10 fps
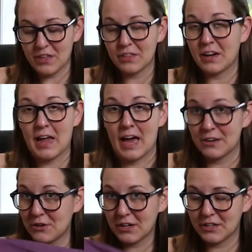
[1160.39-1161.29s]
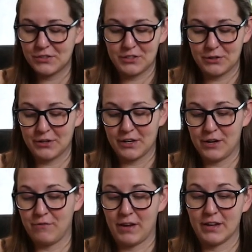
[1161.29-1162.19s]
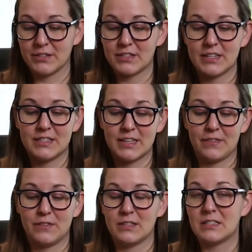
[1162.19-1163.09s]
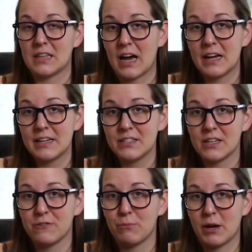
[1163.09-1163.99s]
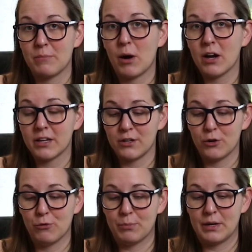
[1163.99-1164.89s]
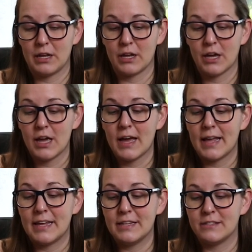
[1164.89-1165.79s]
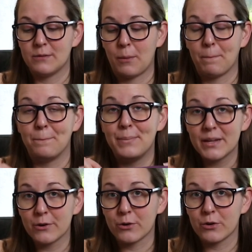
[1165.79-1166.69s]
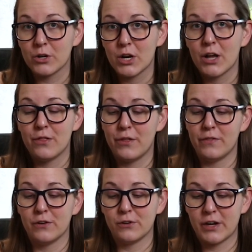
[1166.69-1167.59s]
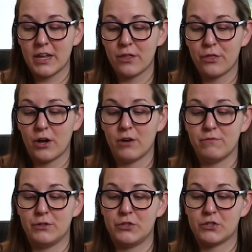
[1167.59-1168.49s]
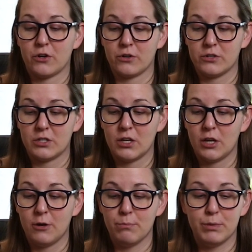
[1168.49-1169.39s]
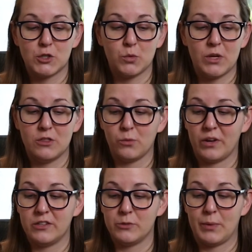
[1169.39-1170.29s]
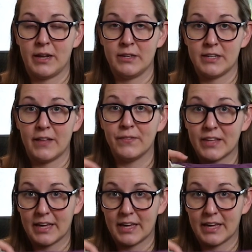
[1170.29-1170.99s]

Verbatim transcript: thing that I had not considered in advance is that the size of my pocket opening is bigger than the length of the skirt between the waistband and the